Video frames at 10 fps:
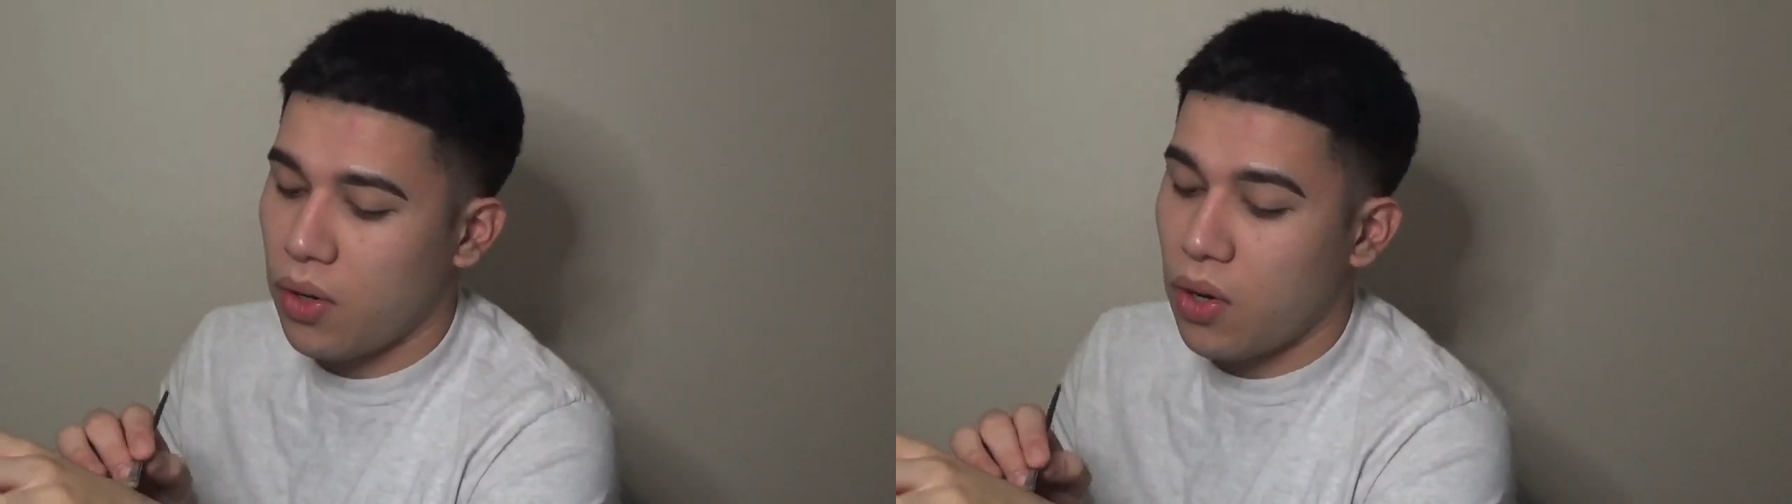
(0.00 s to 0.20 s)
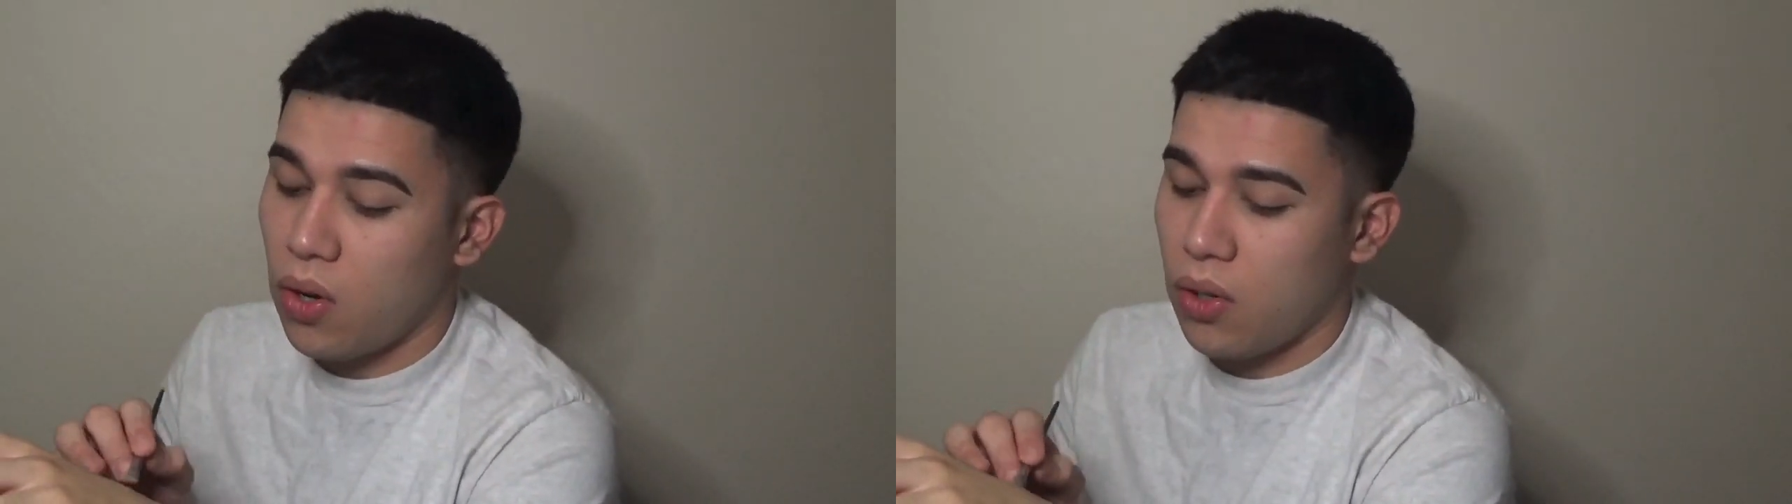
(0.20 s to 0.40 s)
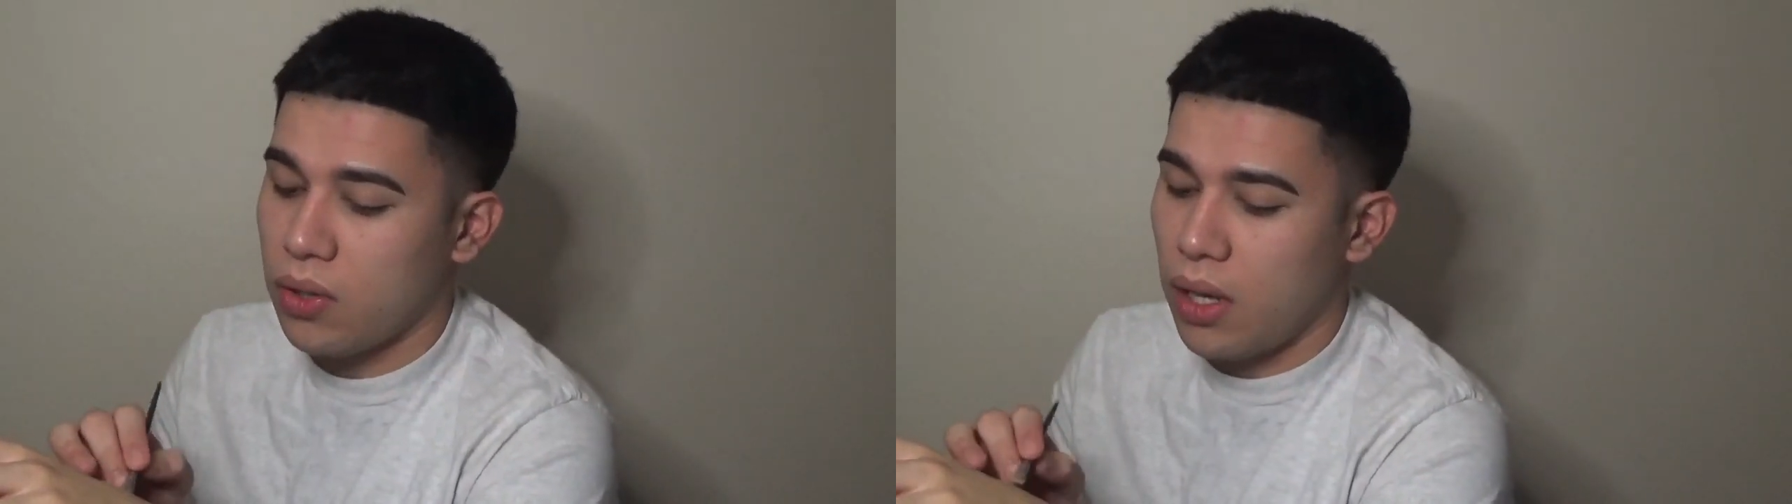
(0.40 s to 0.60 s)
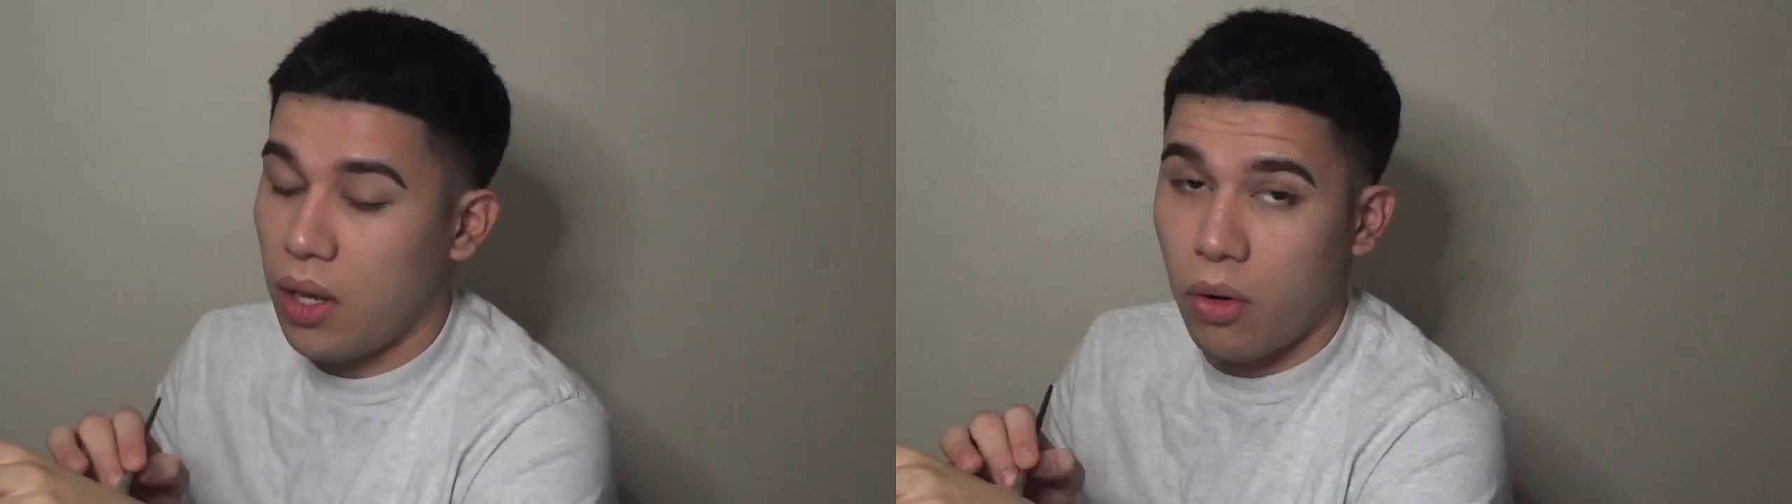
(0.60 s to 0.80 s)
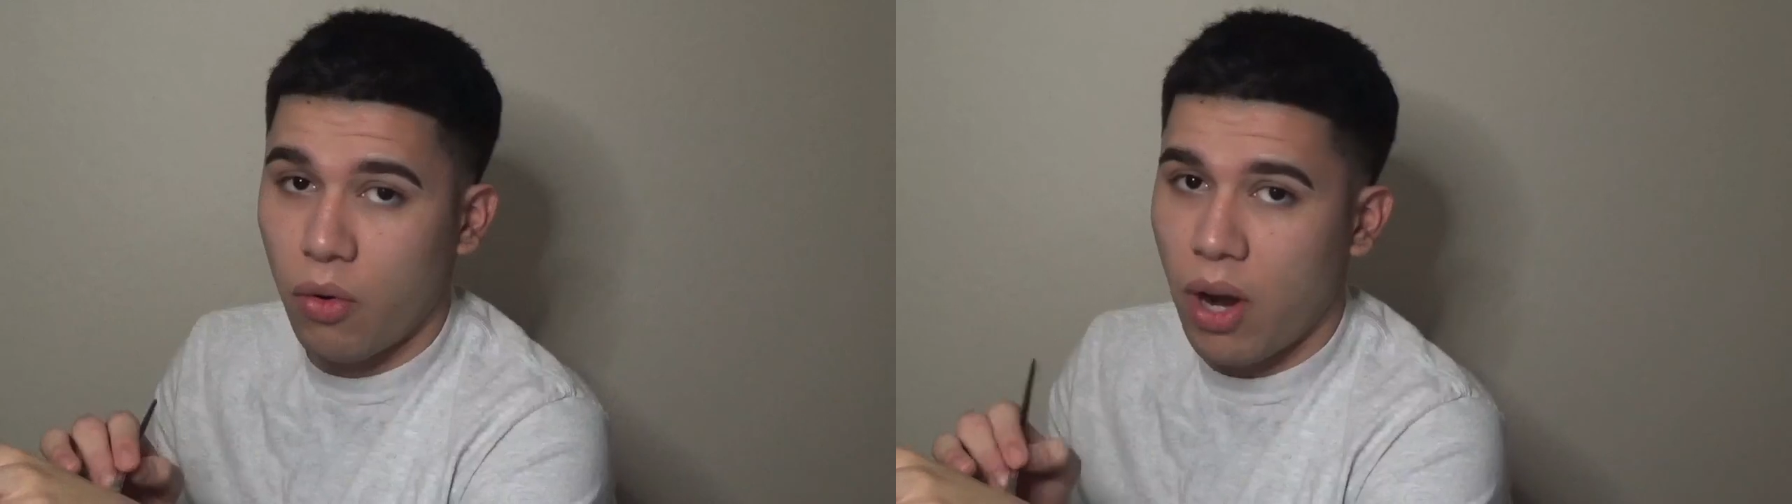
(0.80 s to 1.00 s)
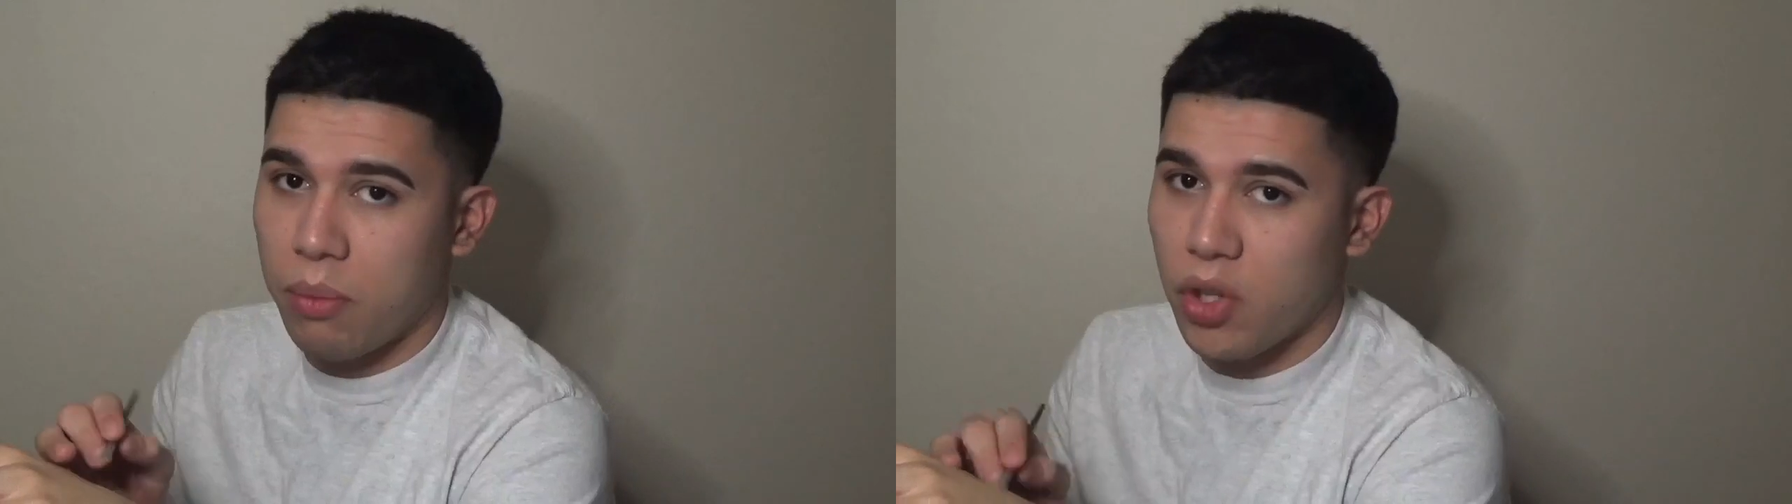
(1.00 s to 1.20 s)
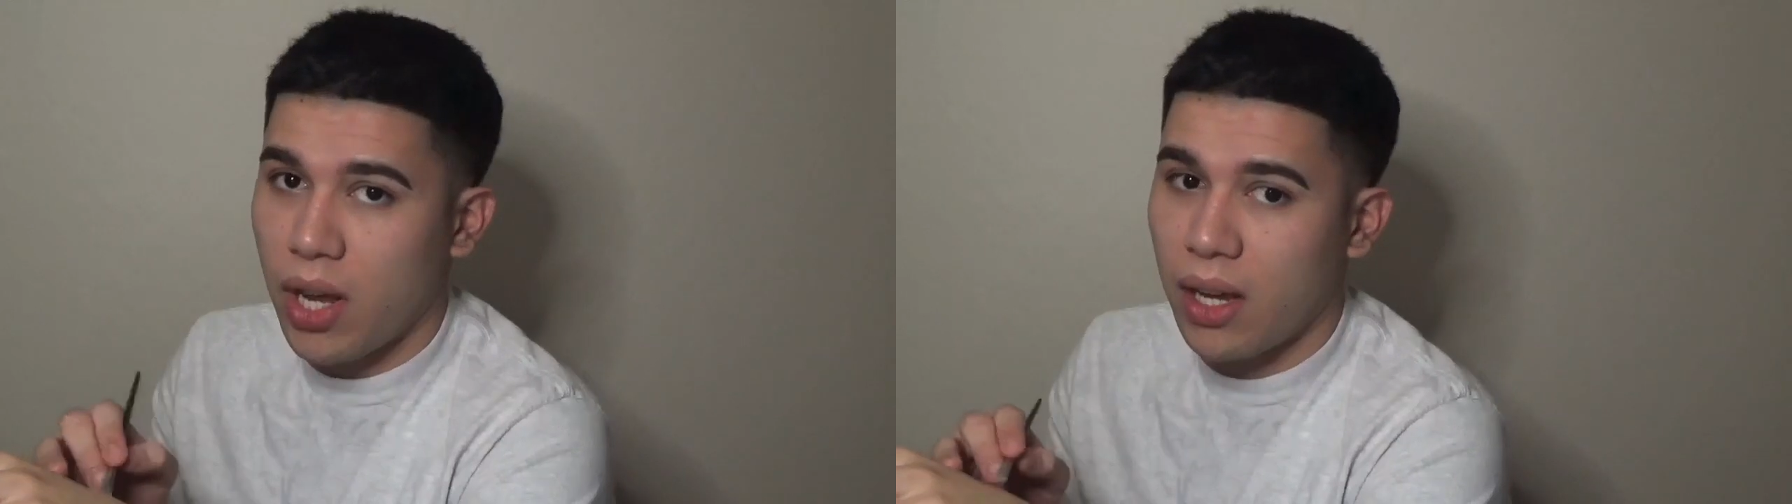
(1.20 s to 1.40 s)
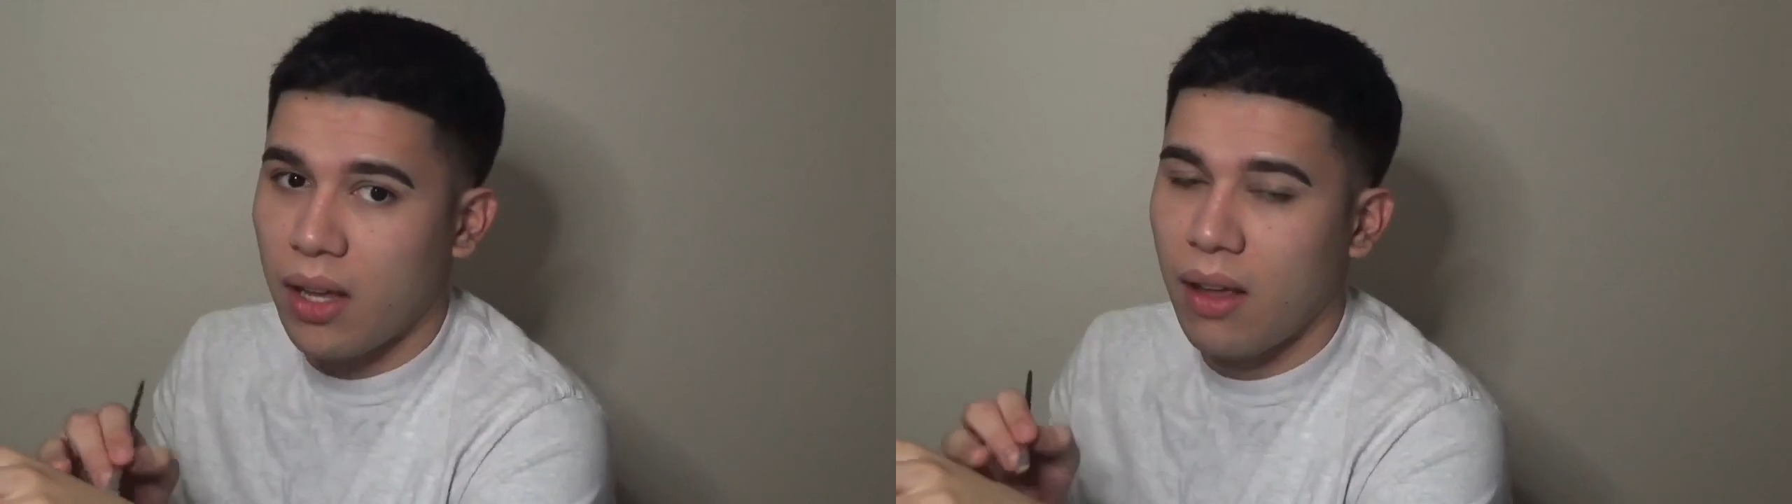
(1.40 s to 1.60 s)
called Angry Crab Shack,